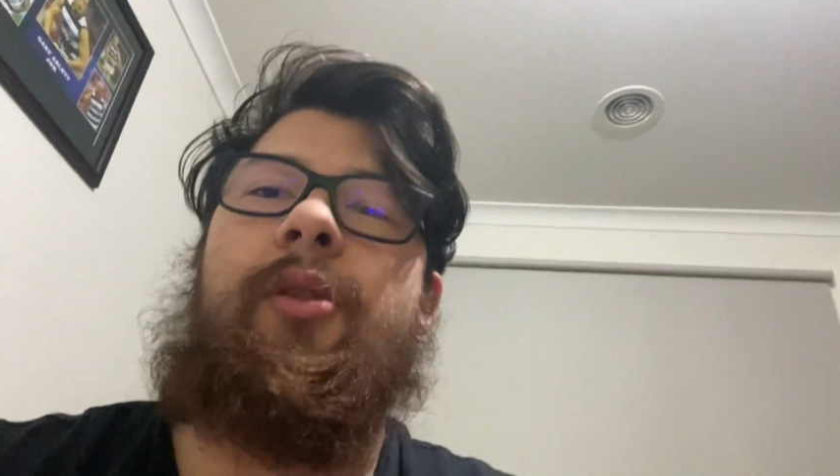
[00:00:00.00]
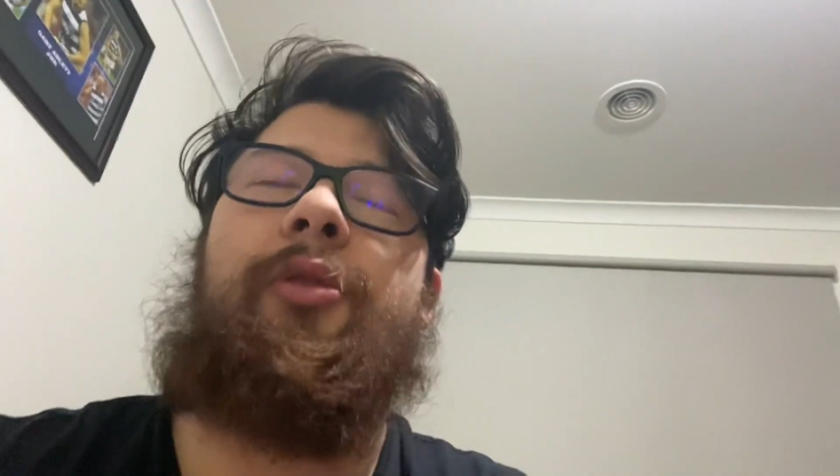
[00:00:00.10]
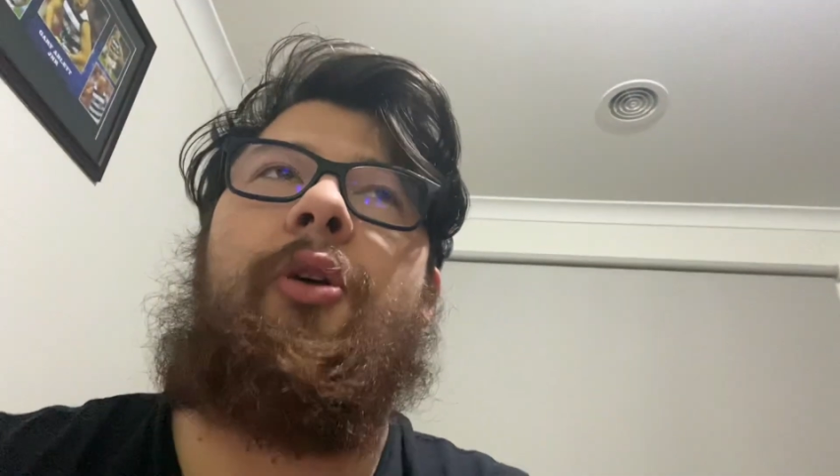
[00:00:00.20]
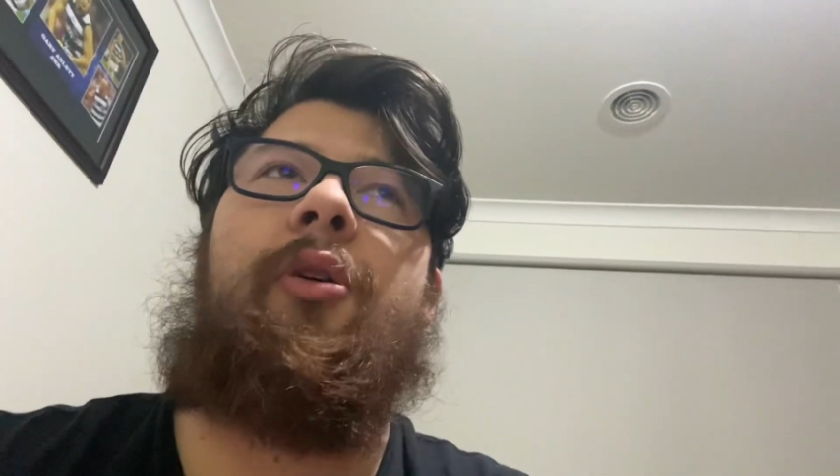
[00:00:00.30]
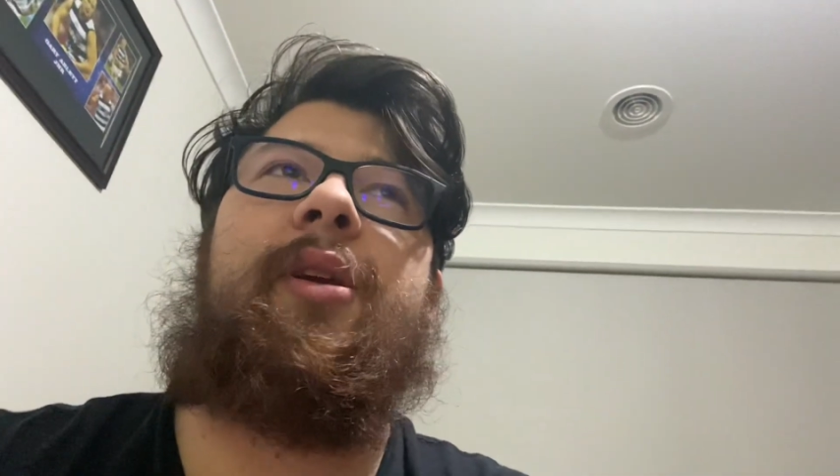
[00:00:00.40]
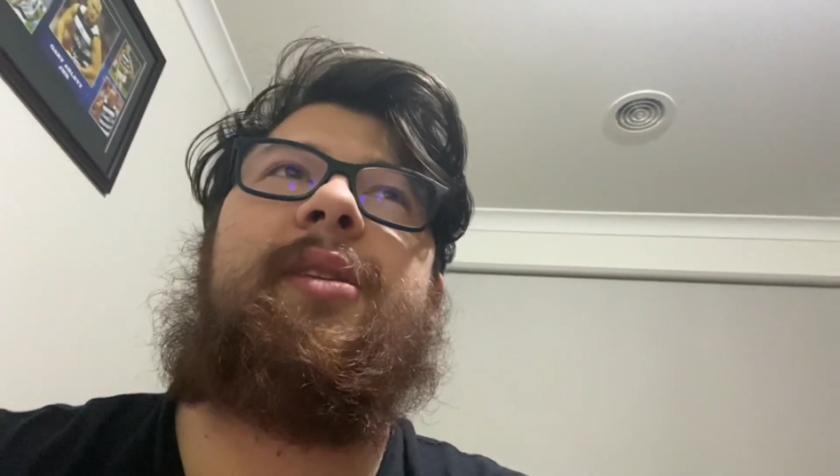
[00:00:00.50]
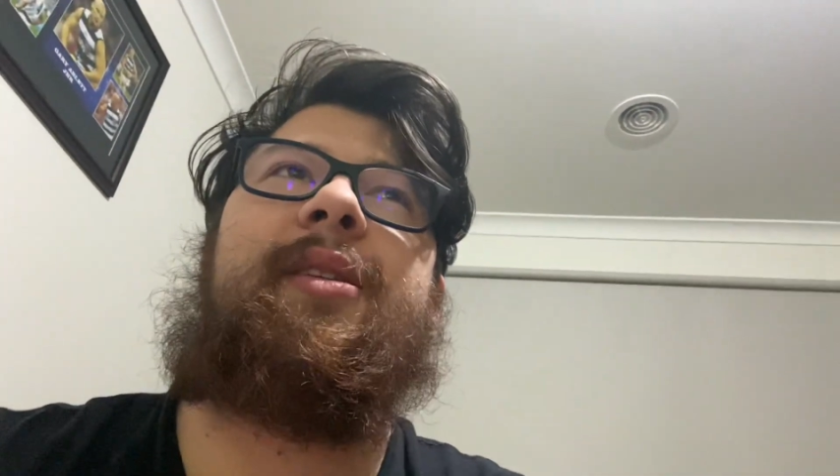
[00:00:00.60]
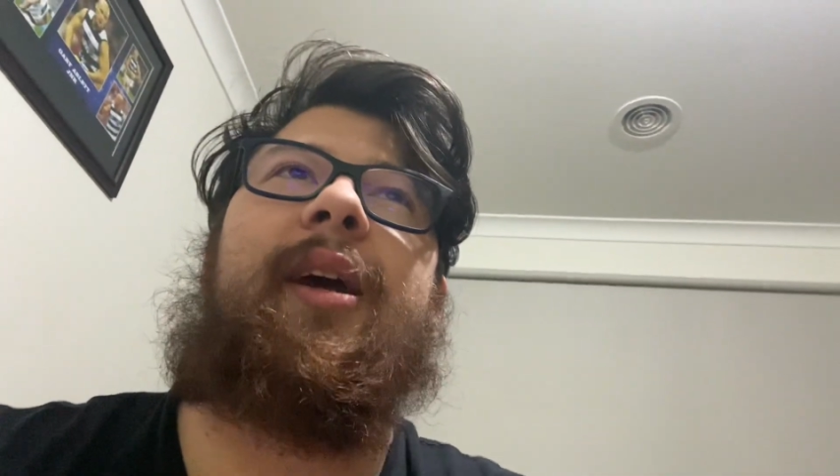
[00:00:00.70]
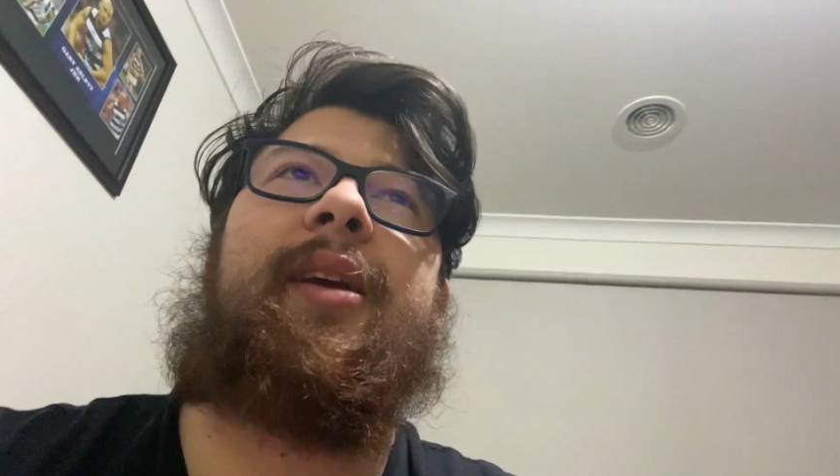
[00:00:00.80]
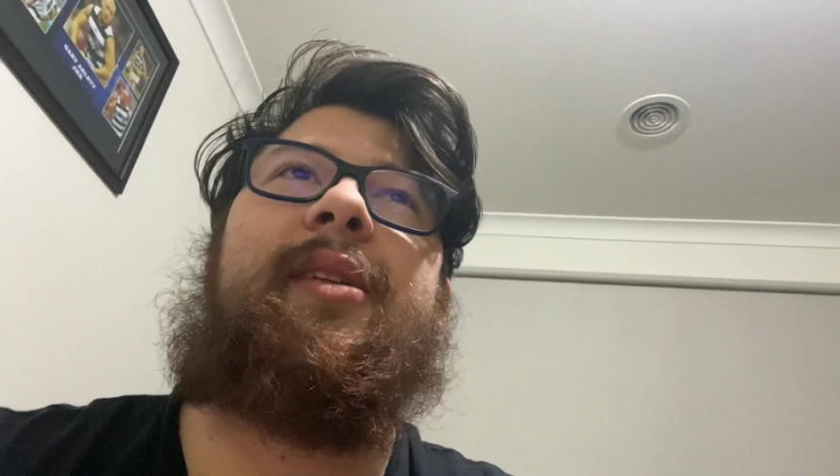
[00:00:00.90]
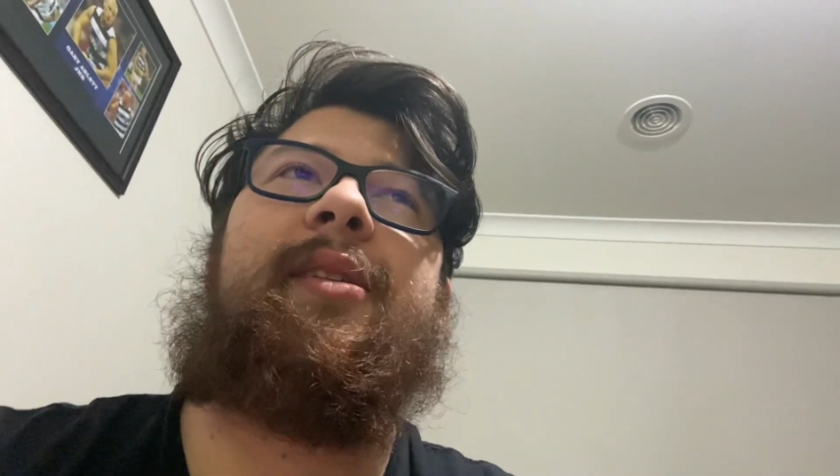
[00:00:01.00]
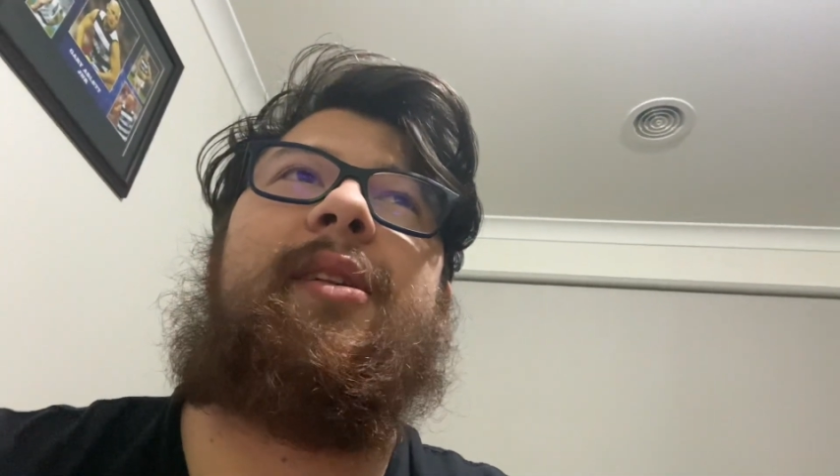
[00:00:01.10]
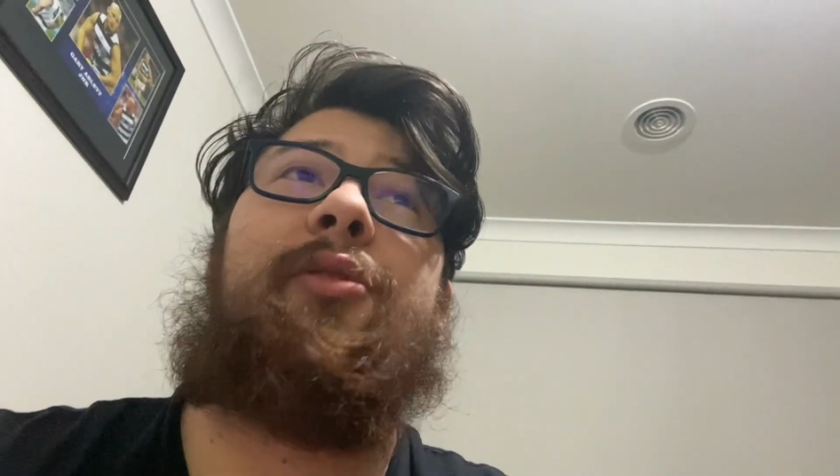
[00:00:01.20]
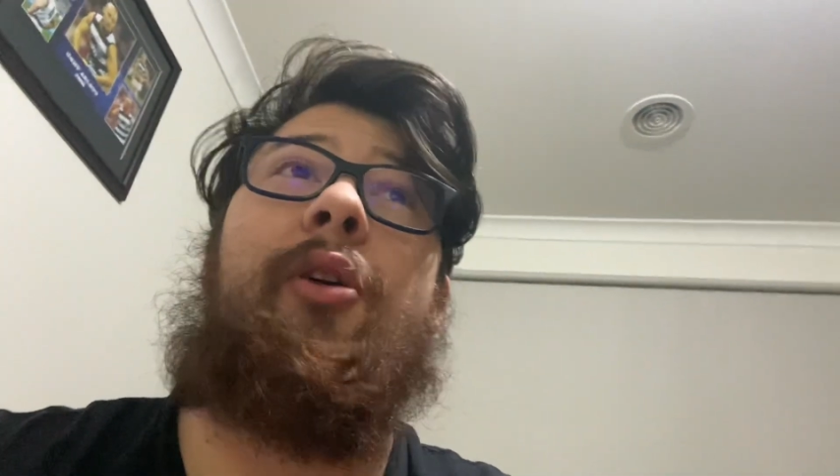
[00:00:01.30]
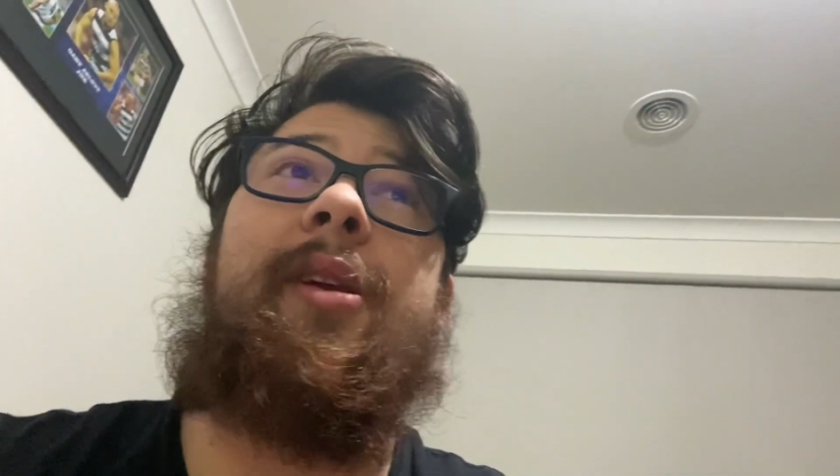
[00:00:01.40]

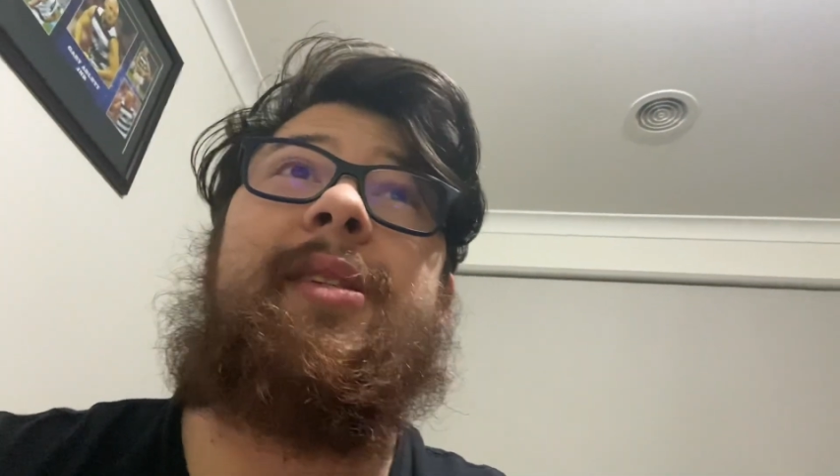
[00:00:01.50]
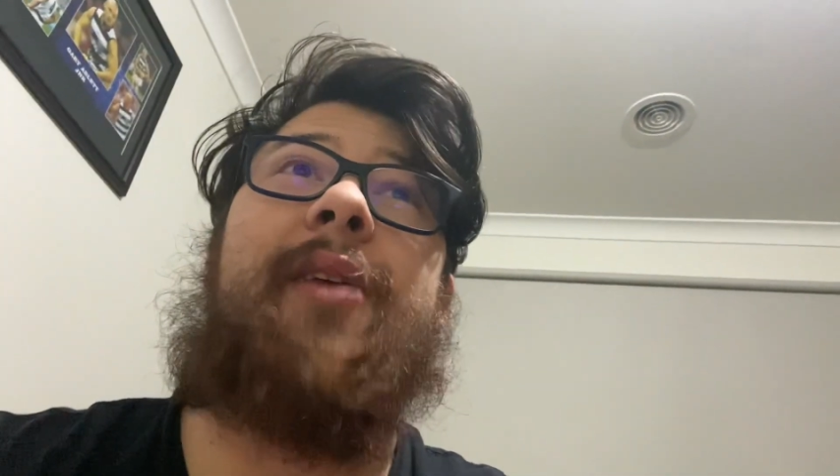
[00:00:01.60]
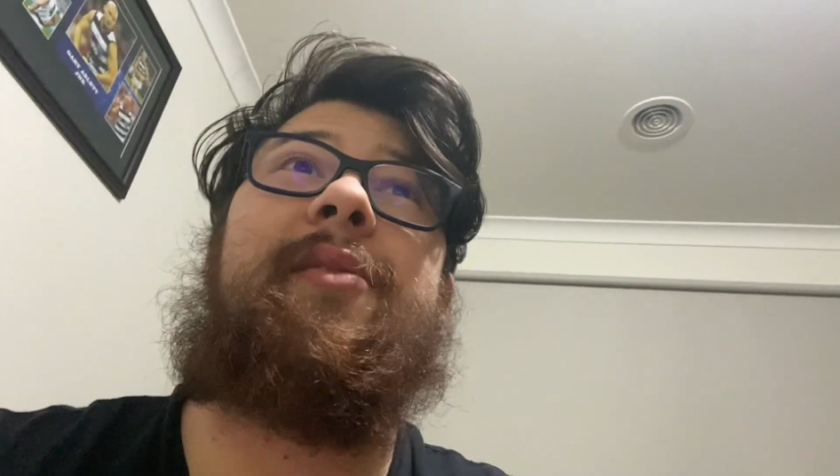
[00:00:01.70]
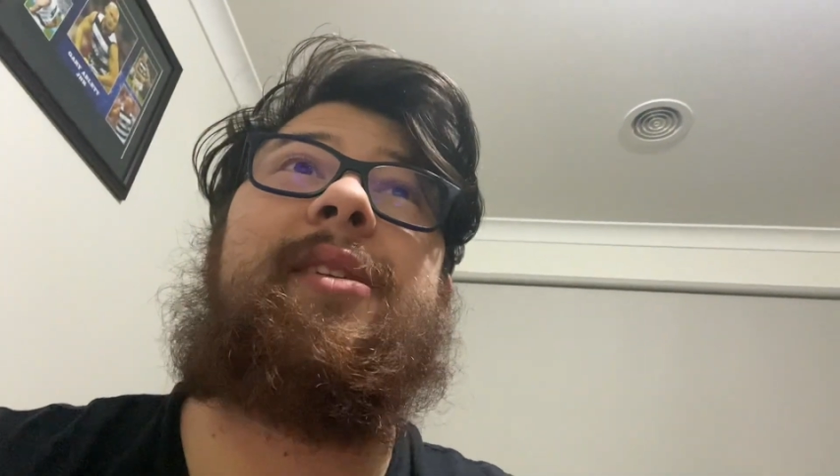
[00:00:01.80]
37